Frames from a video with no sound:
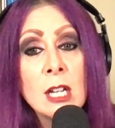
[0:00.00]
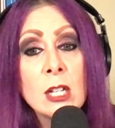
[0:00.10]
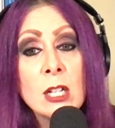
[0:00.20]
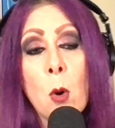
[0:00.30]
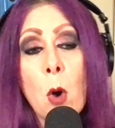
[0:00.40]

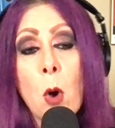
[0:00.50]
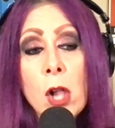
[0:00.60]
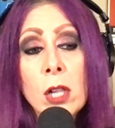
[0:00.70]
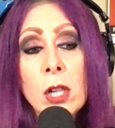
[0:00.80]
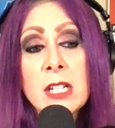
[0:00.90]
So
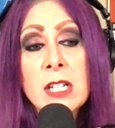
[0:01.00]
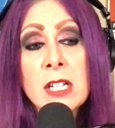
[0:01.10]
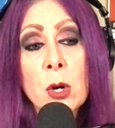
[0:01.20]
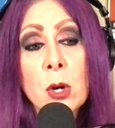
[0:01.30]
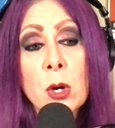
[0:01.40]
all of these
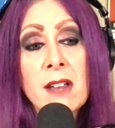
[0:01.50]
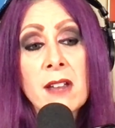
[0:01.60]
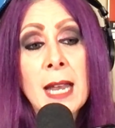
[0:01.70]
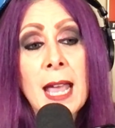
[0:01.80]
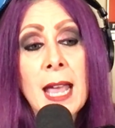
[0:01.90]
shows have
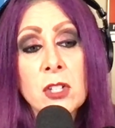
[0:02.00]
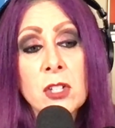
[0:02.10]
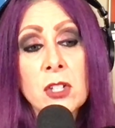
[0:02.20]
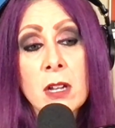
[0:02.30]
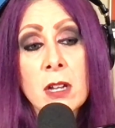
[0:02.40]
been added to
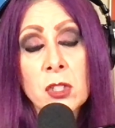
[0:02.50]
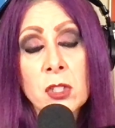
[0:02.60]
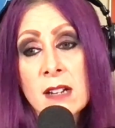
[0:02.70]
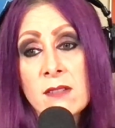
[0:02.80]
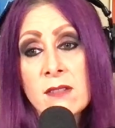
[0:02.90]
the
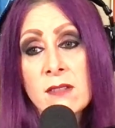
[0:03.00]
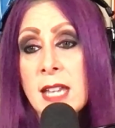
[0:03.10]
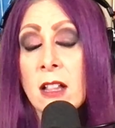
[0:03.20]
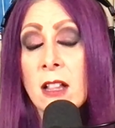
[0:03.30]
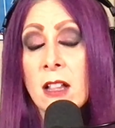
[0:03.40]
concert and events
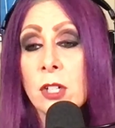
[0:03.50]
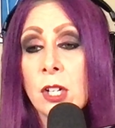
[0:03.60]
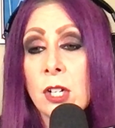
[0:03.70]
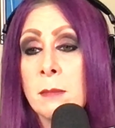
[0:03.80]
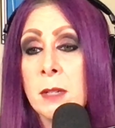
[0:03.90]
calendar
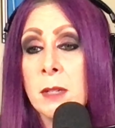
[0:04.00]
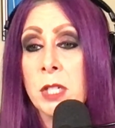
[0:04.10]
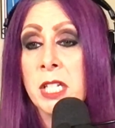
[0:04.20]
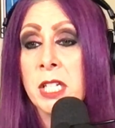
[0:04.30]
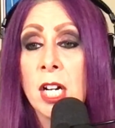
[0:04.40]
at
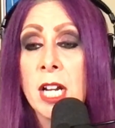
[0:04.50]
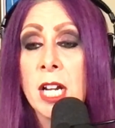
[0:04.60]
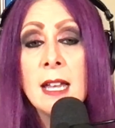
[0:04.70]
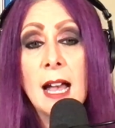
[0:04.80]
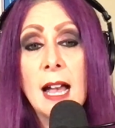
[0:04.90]

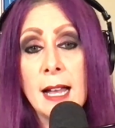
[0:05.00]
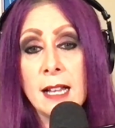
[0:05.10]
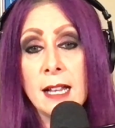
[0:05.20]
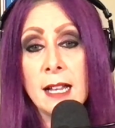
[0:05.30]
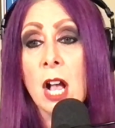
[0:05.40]

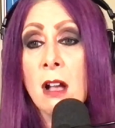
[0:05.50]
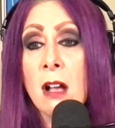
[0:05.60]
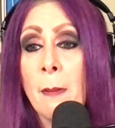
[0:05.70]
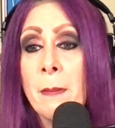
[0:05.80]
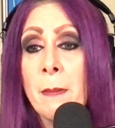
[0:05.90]

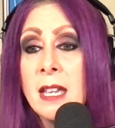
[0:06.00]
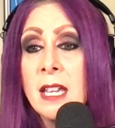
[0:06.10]
mistresscarrie.com.